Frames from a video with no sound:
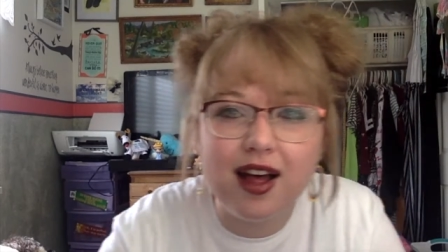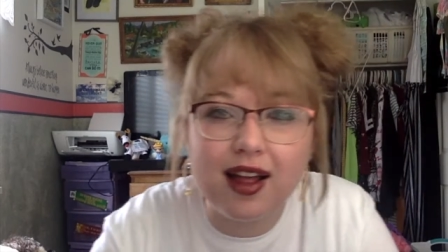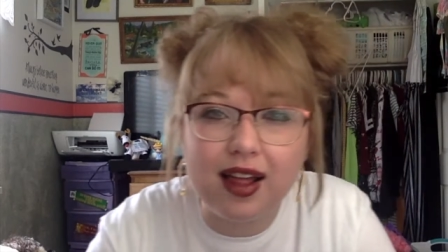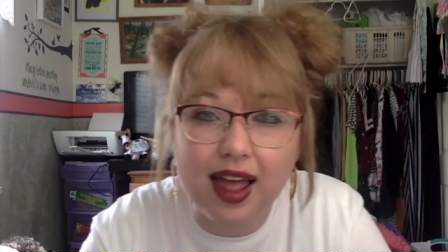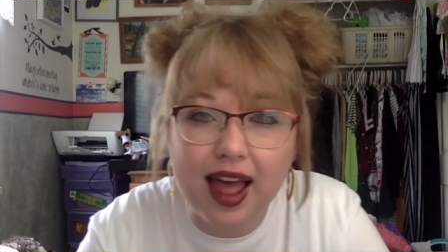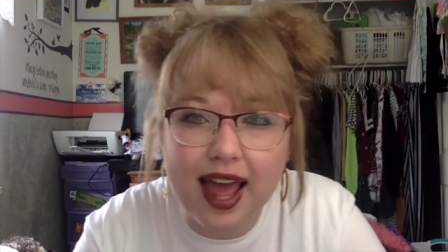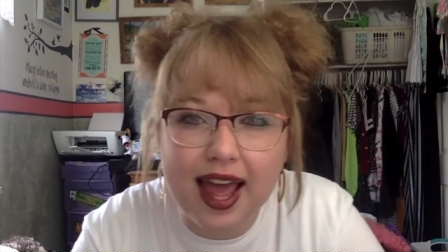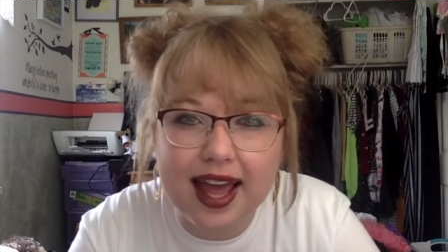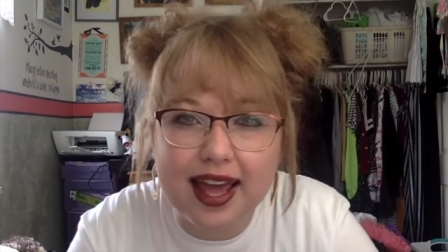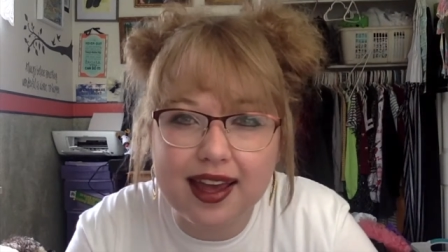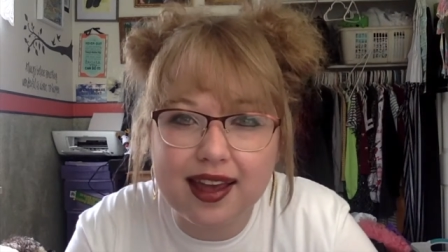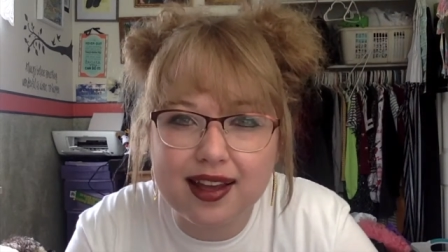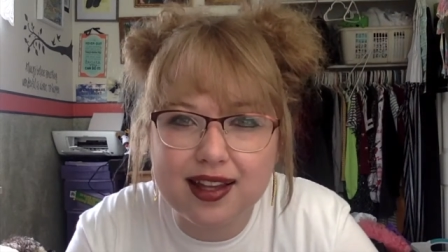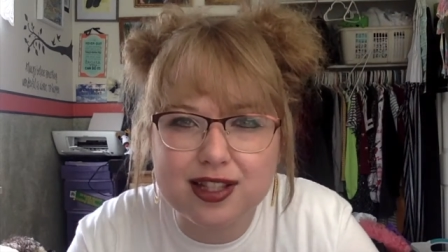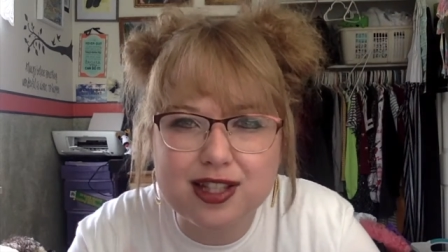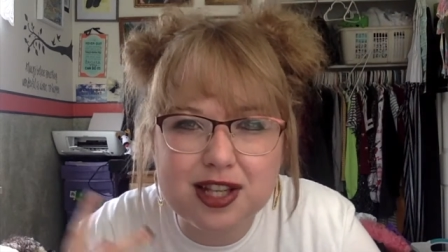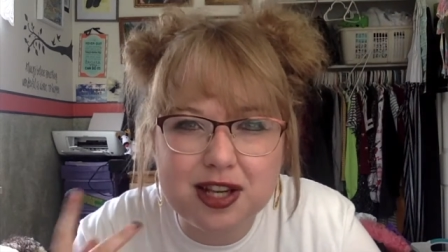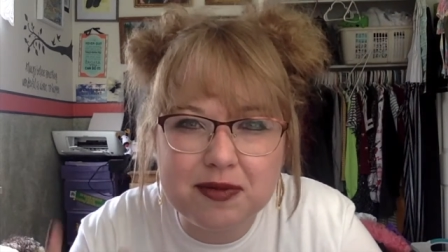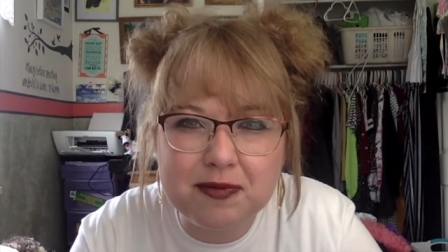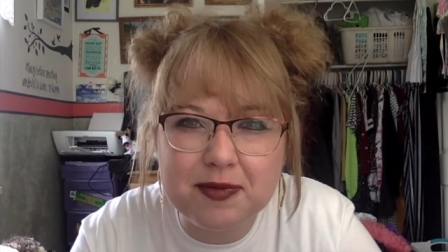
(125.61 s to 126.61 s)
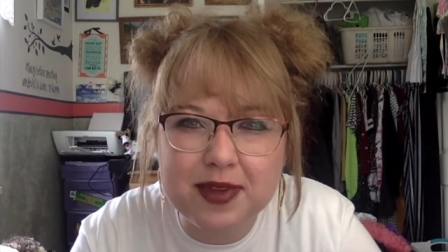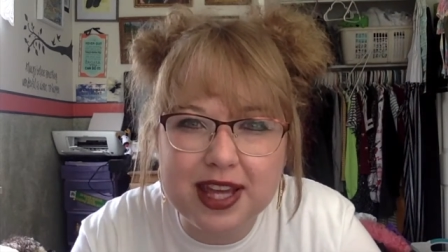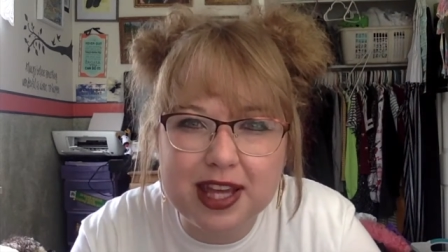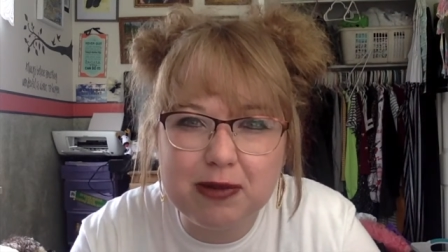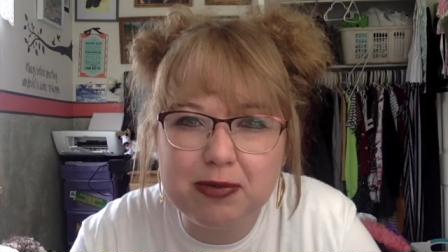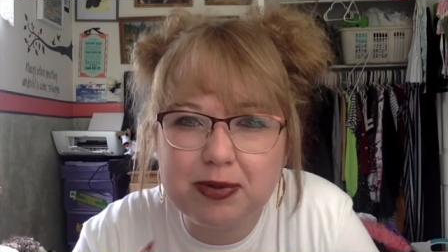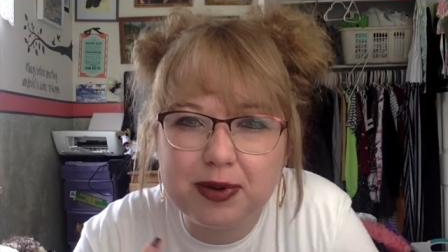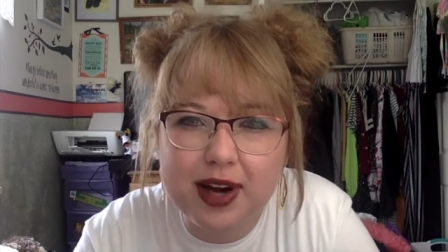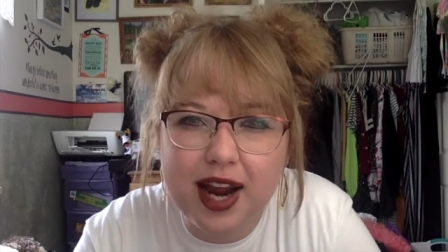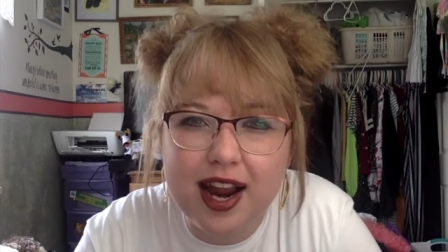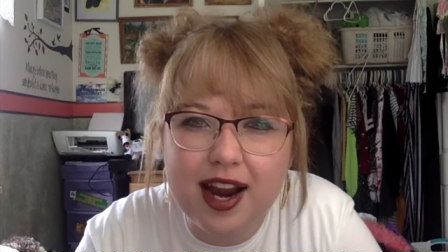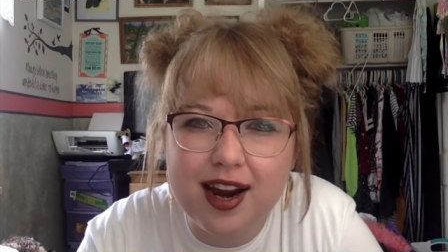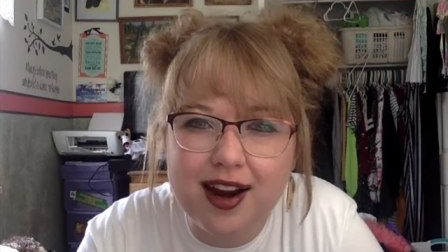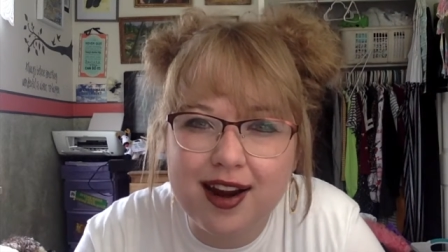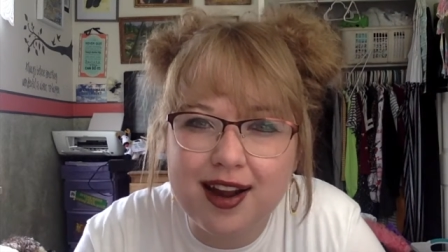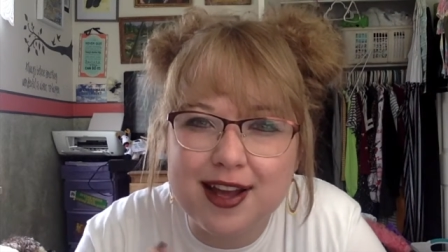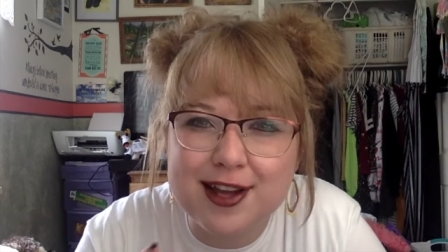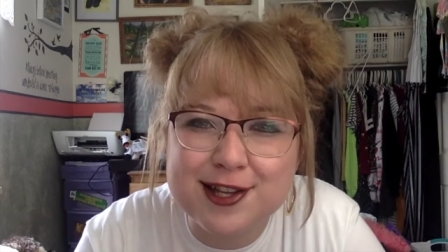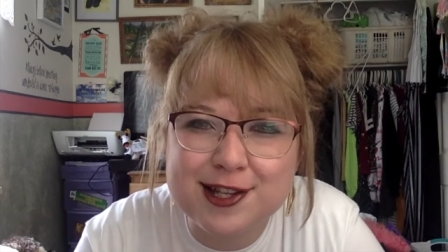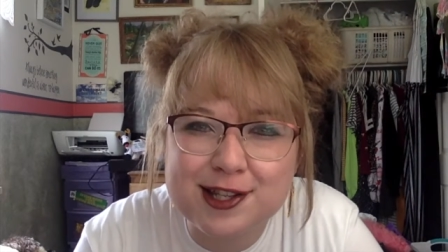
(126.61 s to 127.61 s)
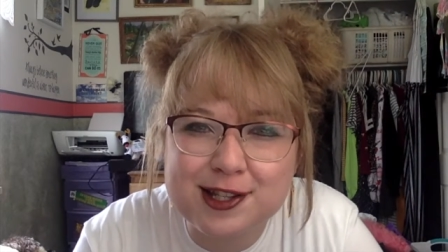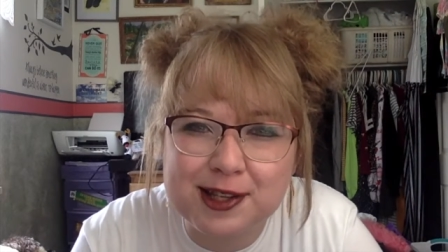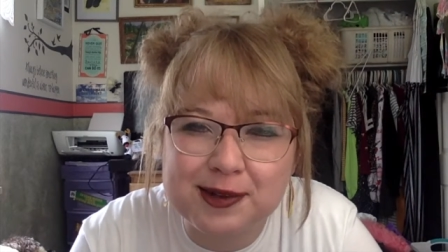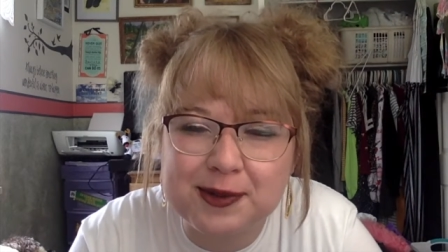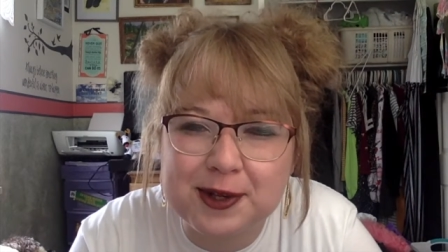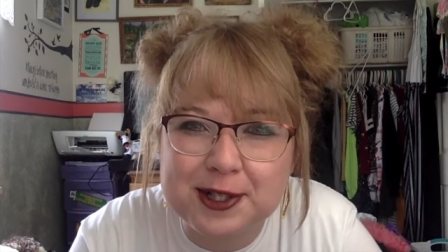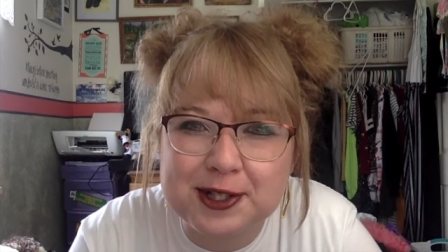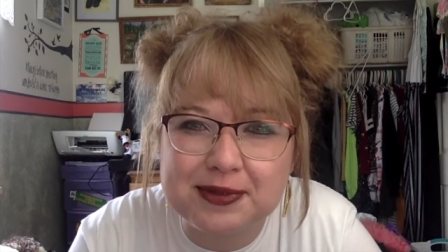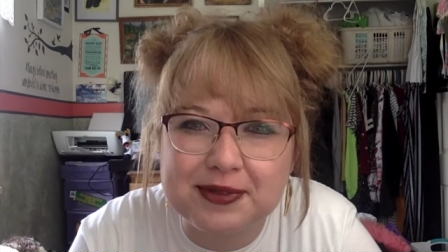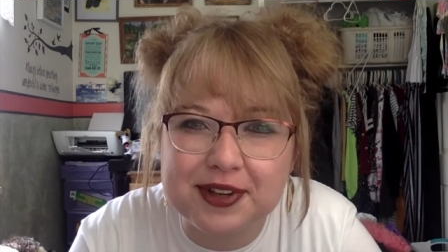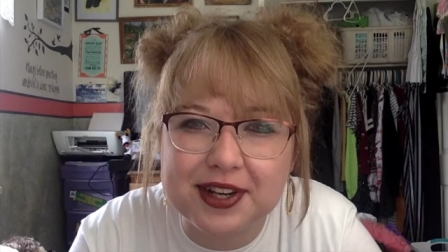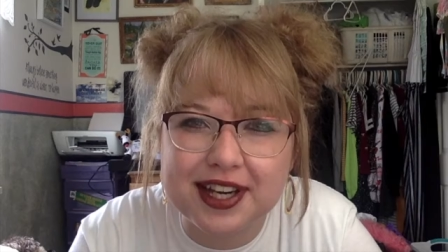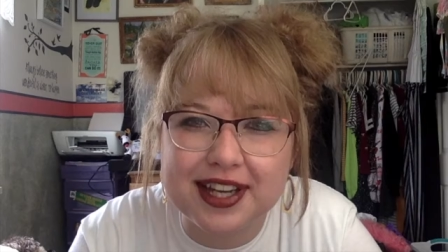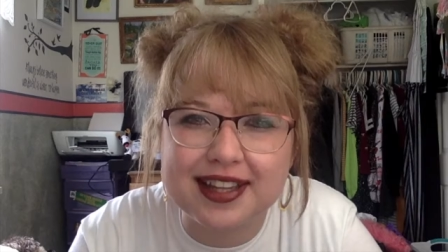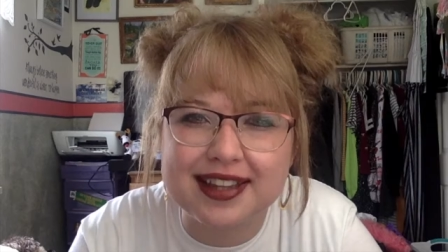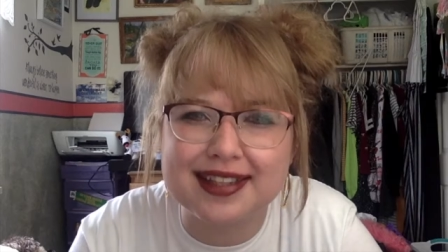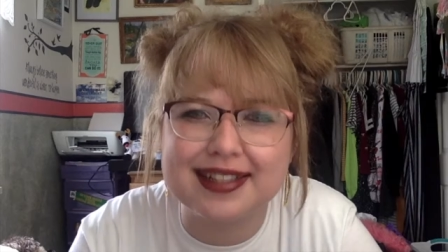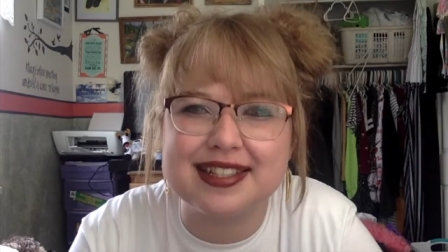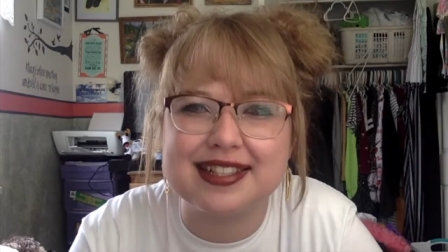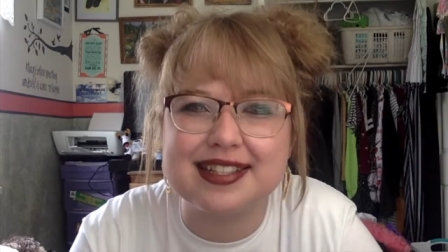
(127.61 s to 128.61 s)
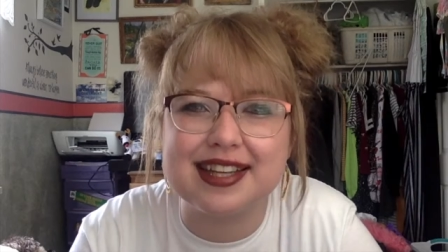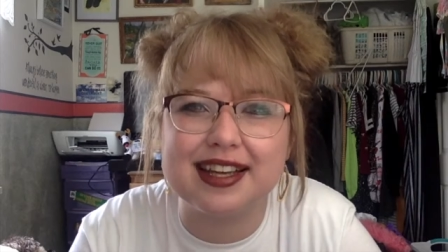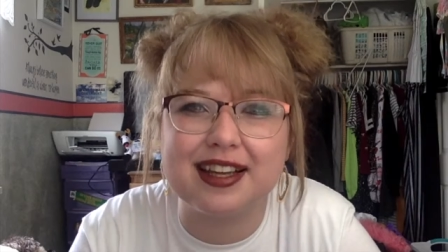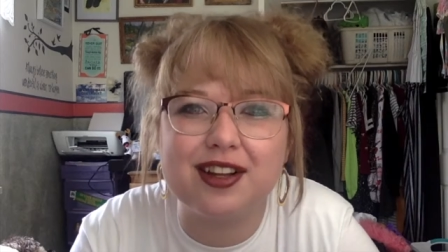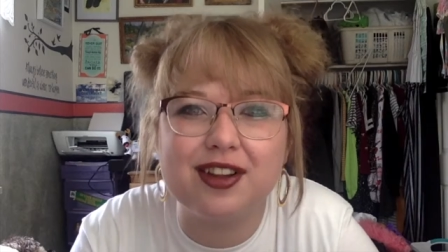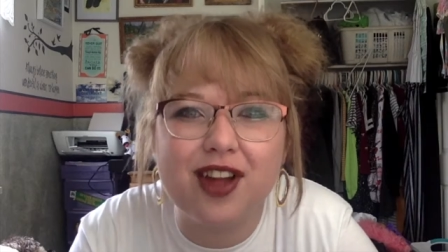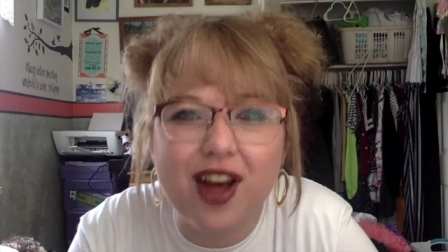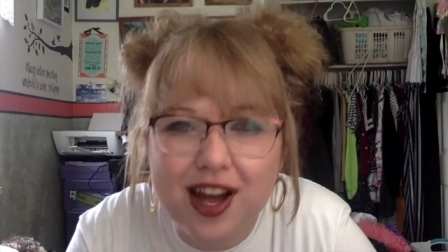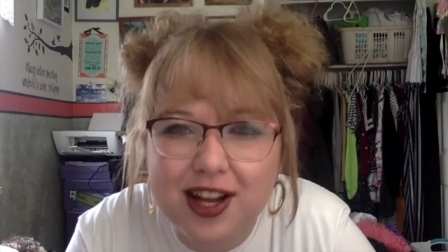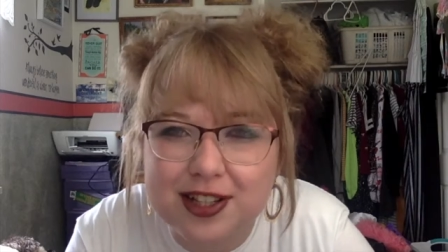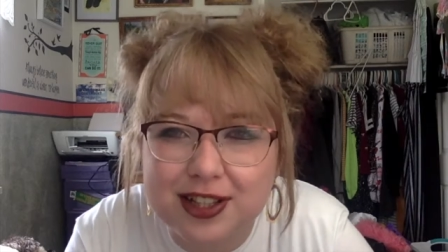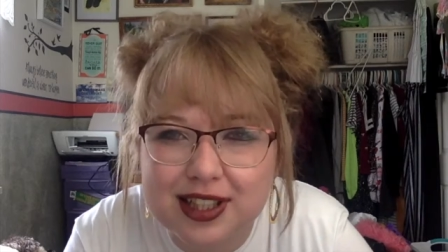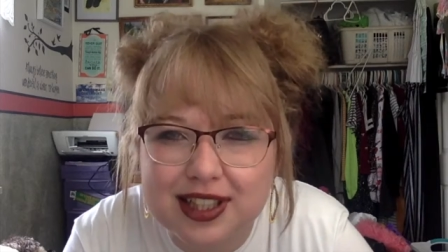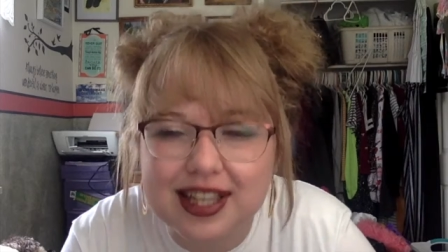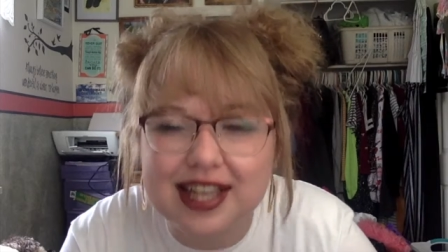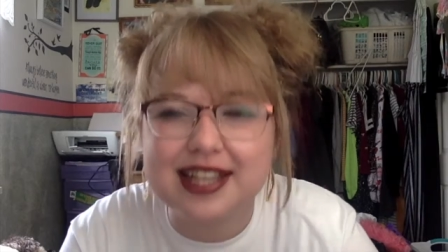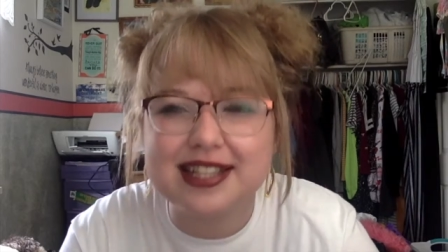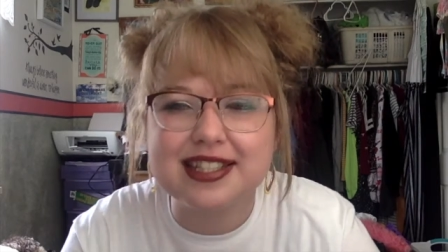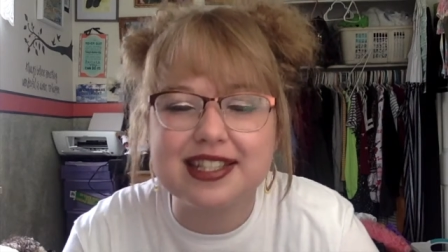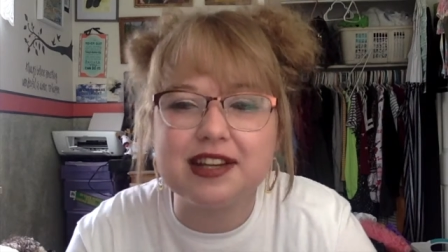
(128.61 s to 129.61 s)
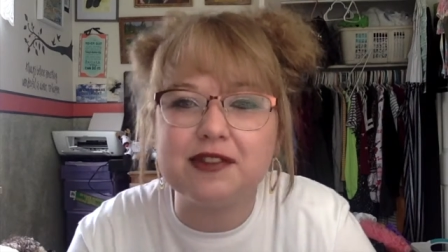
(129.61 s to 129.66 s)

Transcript: Like, to me, prayer is so much more than just like a laundry list,